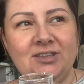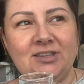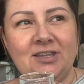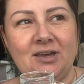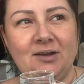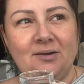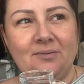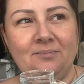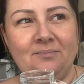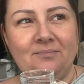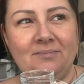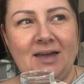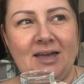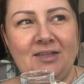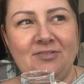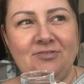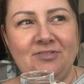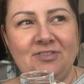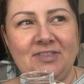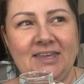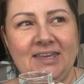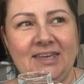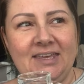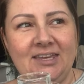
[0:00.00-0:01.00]
at them
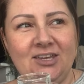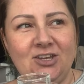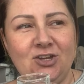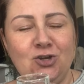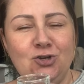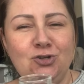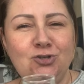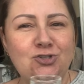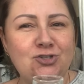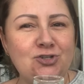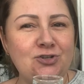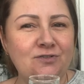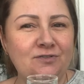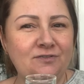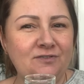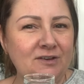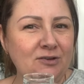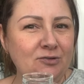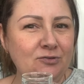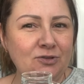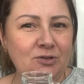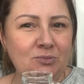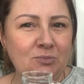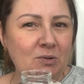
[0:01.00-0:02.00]
and think, could you
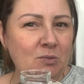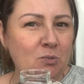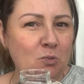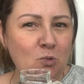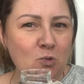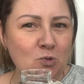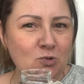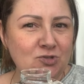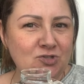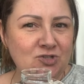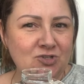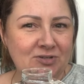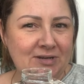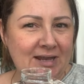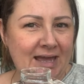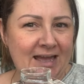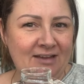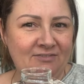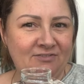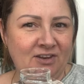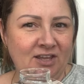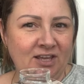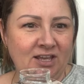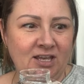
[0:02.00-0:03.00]
fill them with water and
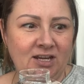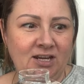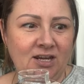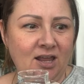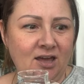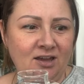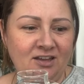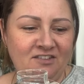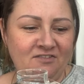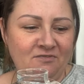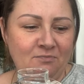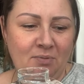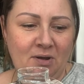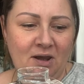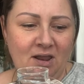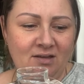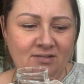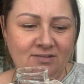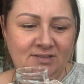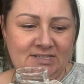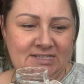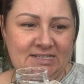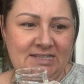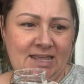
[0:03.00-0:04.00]
have like a live
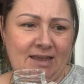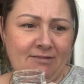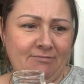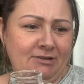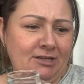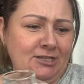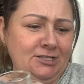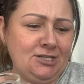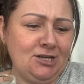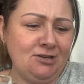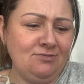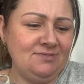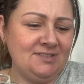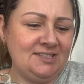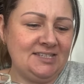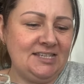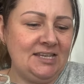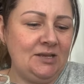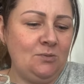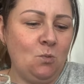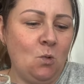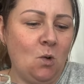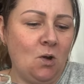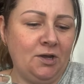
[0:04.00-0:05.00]
plant in there? And I don't
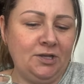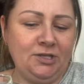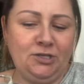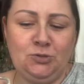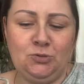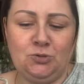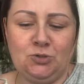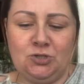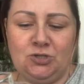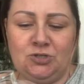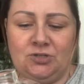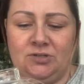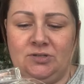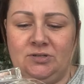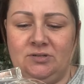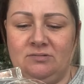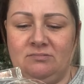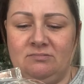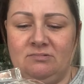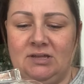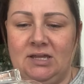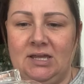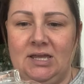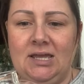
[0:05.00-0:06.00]
see why you
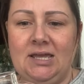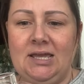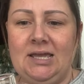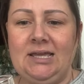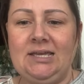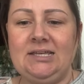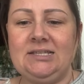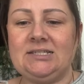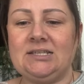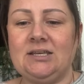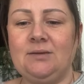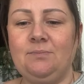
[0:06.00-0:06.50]
couldn't. It's